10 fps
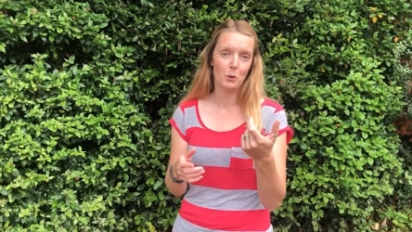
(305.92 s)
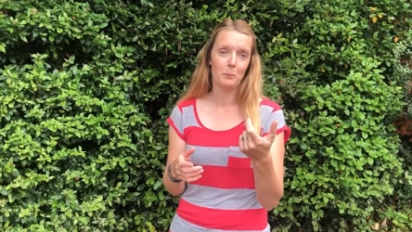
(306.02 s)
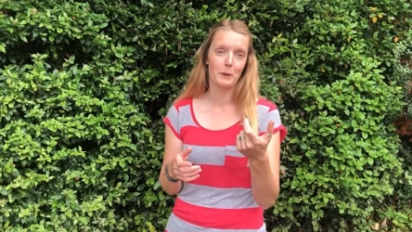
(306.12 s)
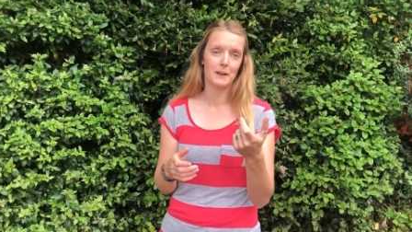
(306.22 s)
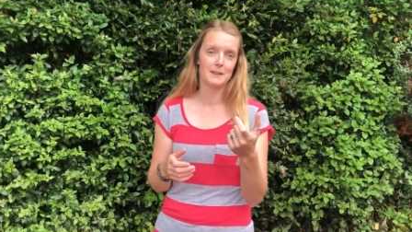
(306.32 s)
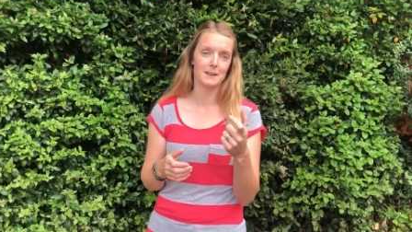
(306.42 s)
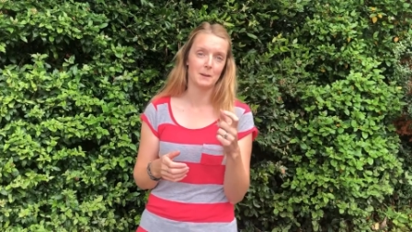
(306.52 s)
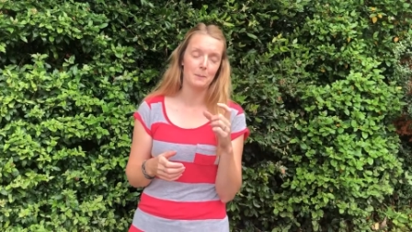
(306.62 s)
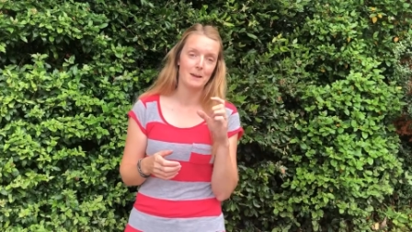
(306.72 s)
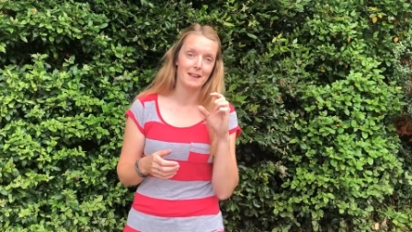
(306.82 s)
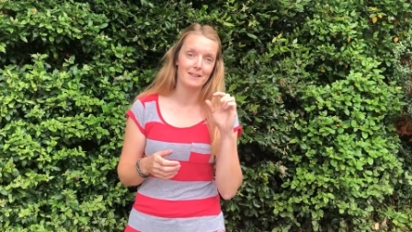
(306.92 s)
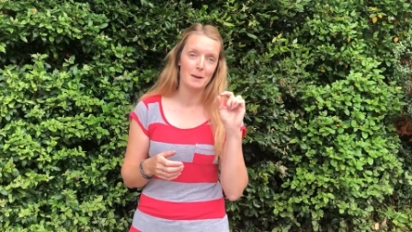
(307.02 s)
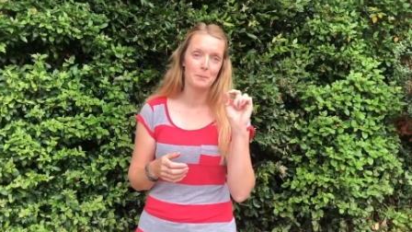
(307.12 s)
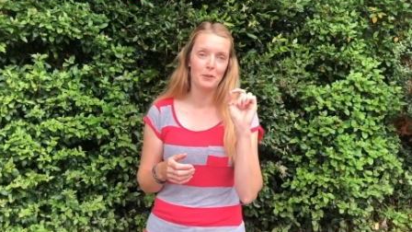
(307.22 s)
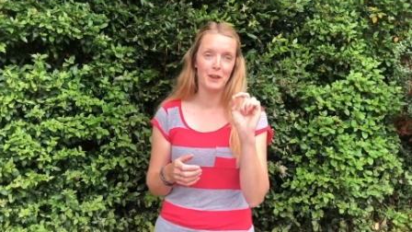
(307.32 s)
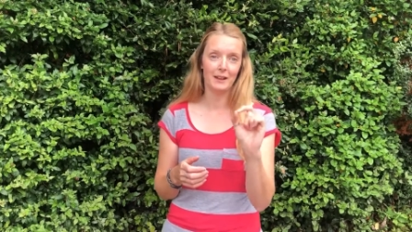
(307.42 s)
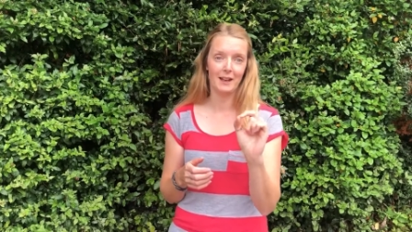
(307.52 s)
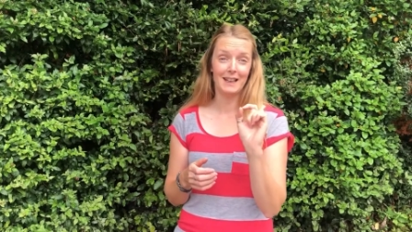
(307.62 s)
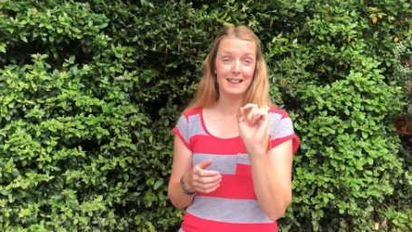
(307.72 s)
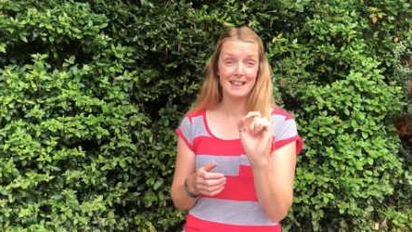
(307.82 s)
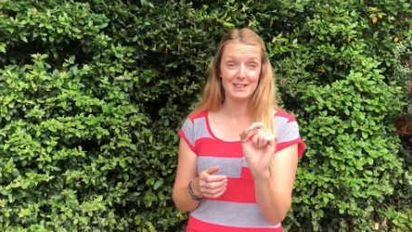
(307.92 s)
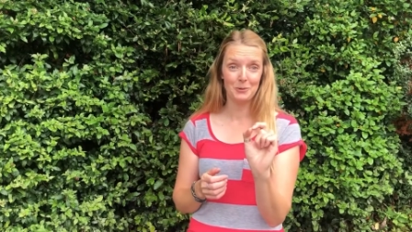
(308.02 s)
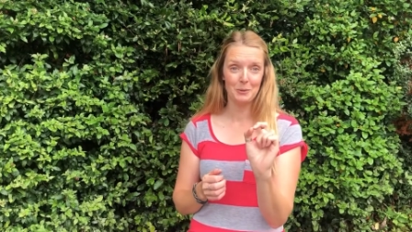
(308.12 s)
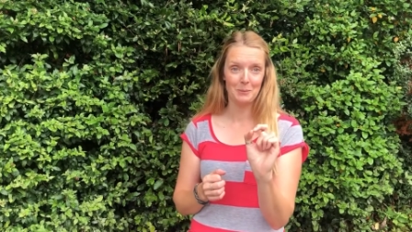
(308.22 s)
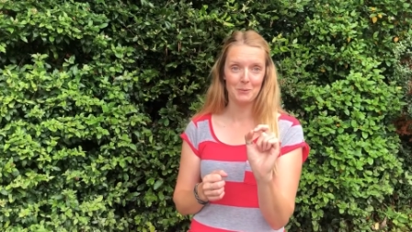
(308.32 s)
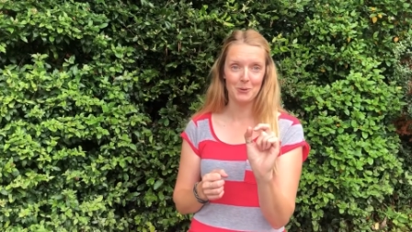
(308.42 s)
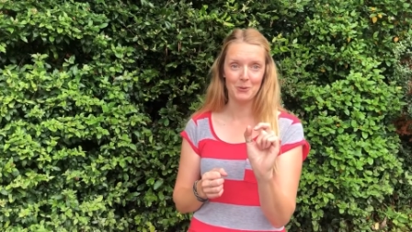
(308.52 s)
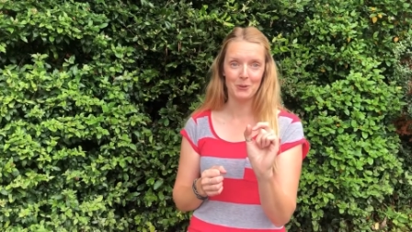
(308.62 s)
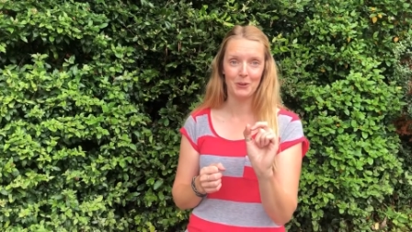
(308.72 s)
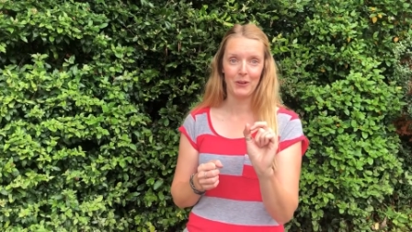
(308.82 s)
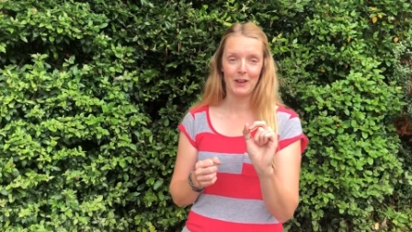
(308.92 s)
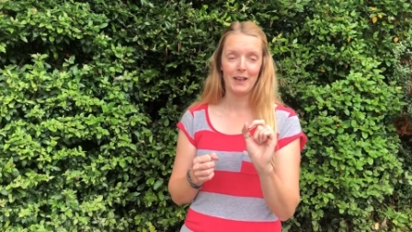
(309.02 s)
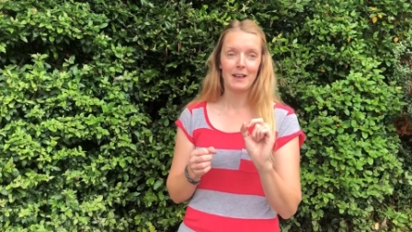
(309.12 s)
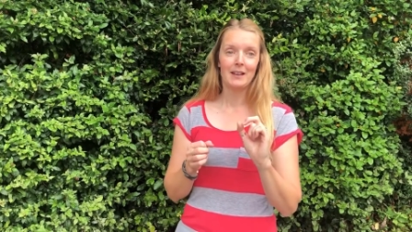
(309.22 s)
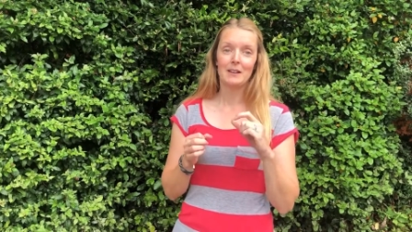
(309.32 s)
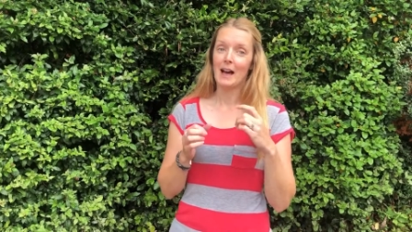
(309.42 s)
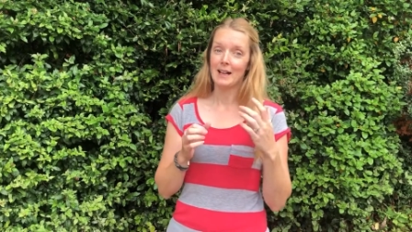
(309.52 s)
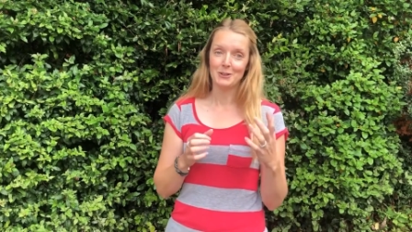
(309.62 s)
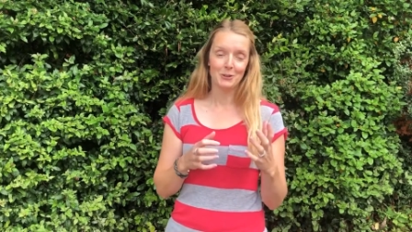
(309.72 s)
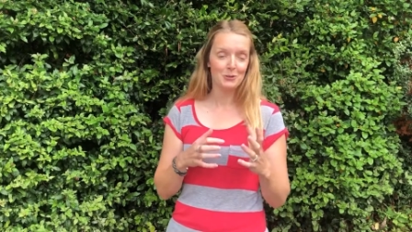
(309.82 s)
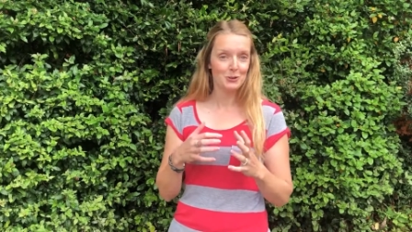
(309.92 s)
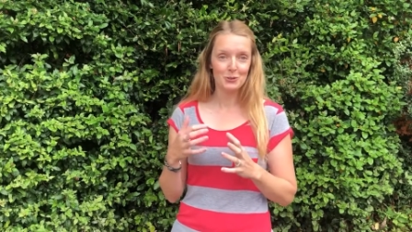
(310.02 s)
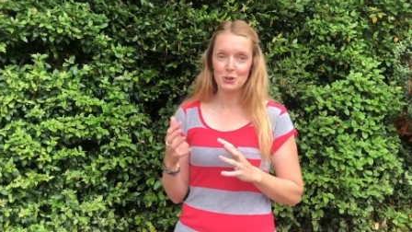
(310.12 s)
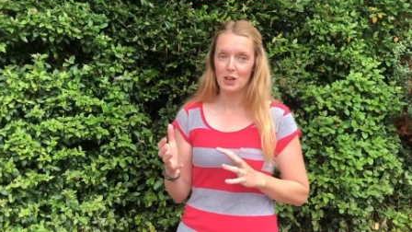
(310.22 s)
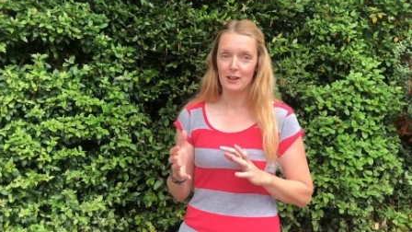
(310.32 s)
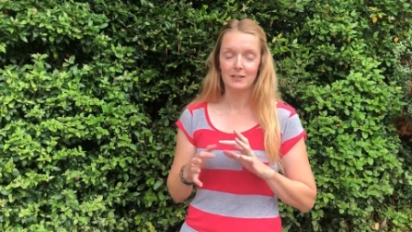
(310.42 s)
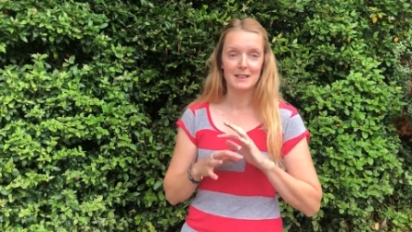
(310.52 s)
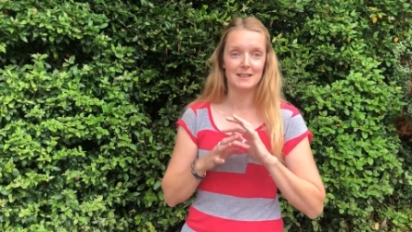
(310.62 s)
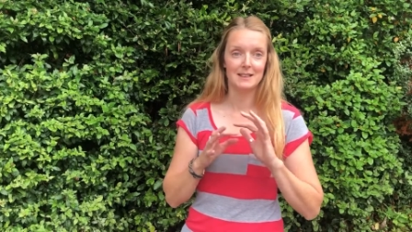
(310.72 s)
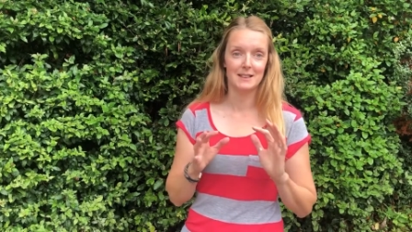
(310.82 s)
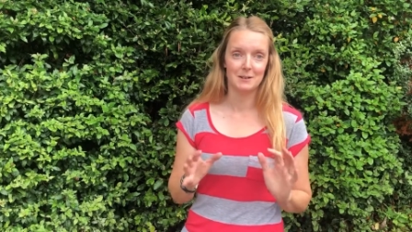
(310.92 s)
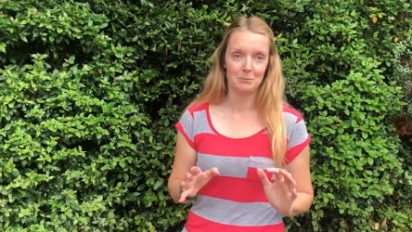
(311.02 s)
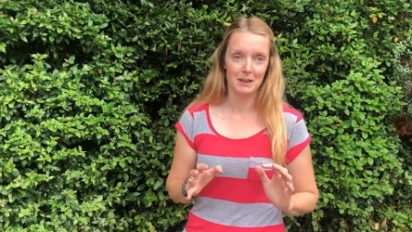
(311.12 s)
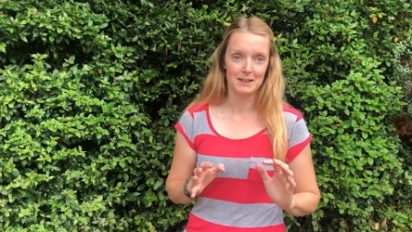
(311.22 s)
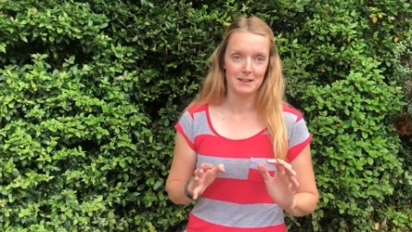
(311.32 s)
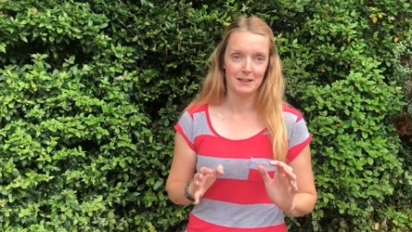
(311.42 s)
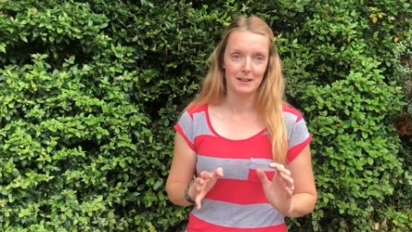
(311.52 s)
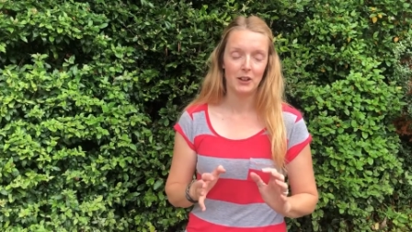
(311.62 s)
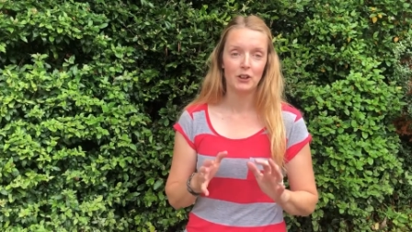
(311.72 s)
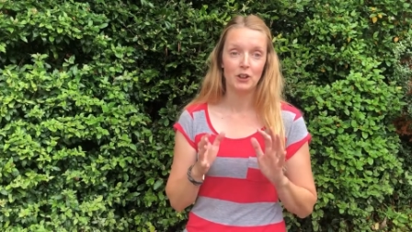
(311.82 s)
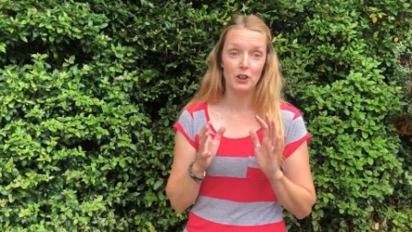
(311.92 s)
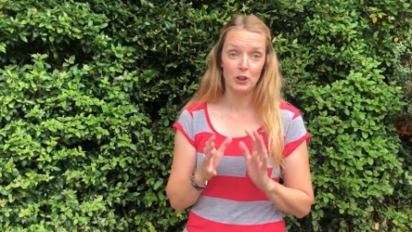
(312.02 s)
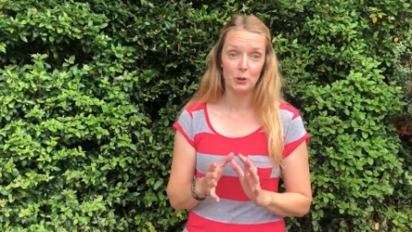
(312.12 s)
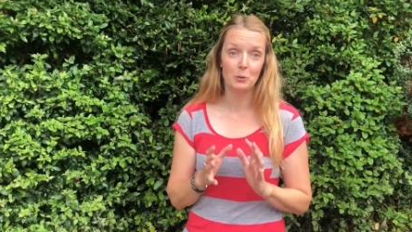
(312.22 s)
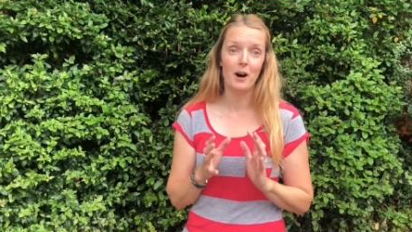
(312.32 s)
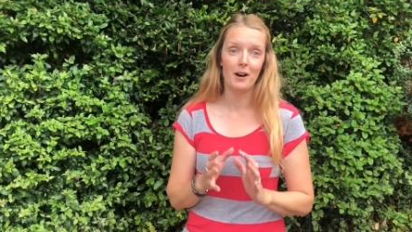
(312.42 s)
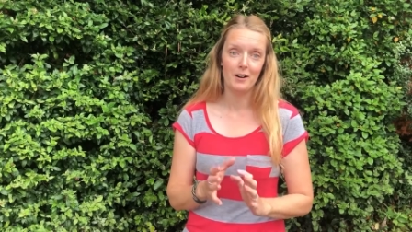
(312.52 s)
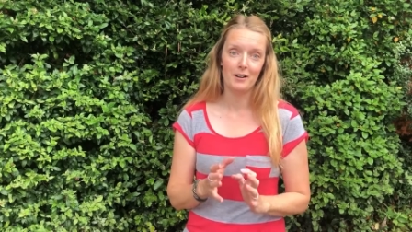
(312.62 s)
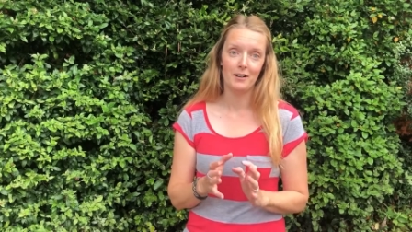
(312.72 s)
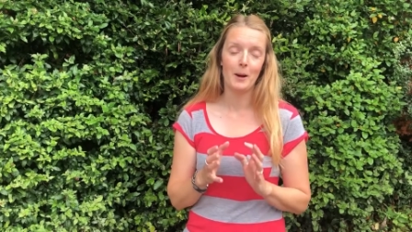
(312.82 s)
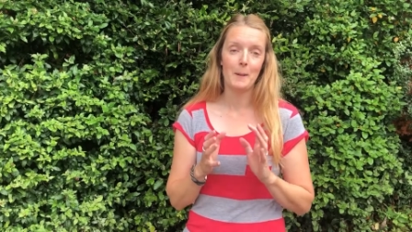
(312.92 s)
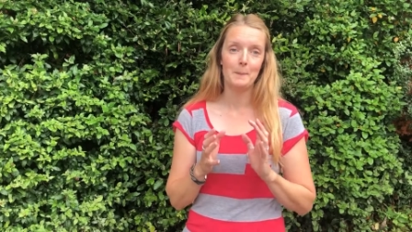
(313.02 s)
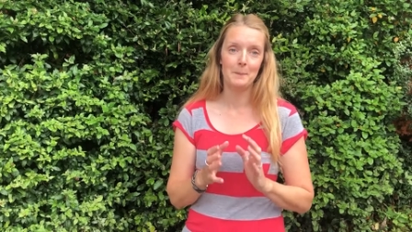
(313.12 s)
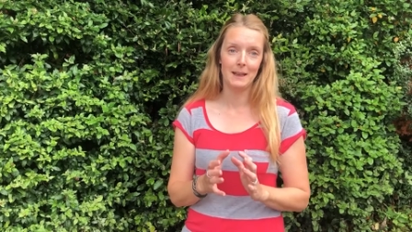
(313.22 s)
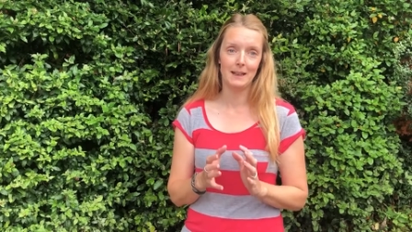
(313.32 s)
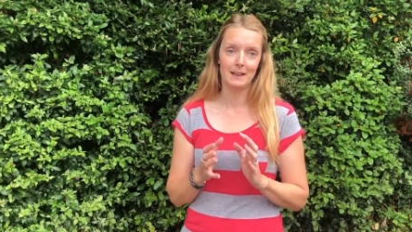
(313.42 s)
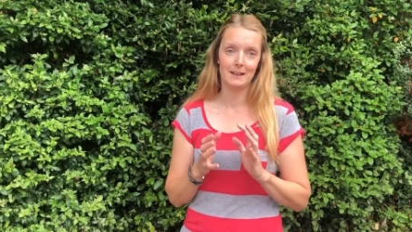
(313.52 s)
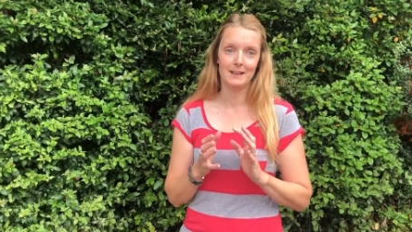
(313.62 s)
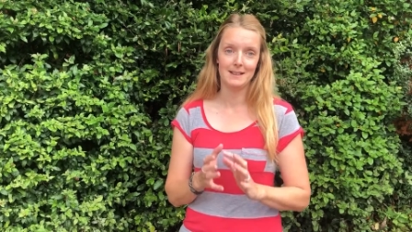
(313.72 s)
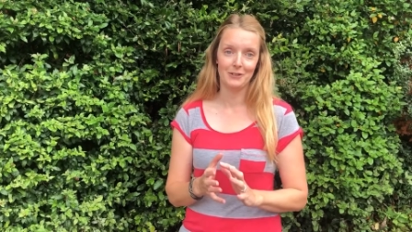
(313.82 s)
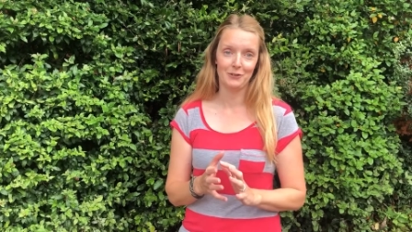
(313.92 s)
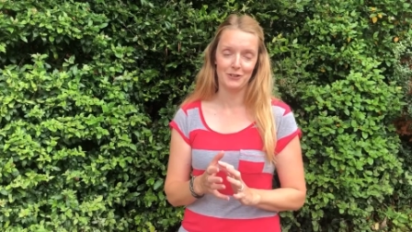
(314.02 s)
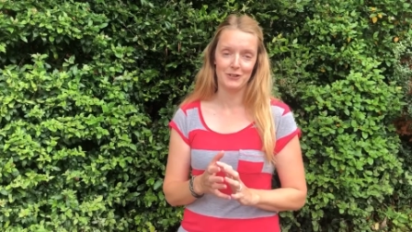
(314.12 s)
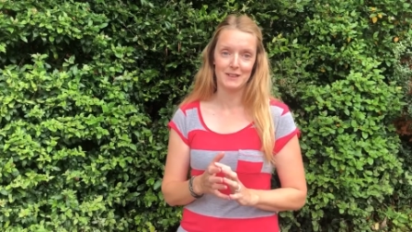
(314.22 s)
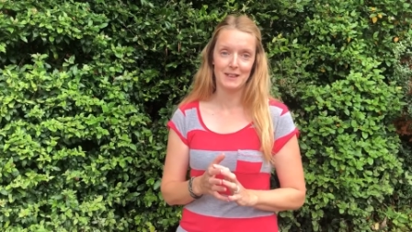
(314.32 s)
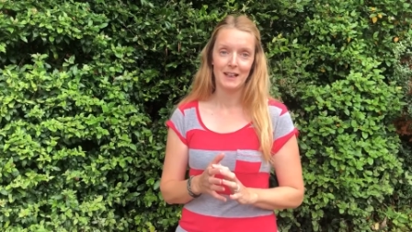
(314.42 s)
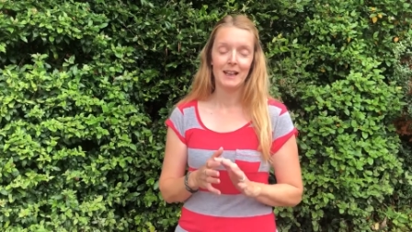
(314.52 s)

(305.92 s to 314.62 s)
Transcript: one person, make them think a little bit more. Adult or child, it doesn't matter. You are making a difference.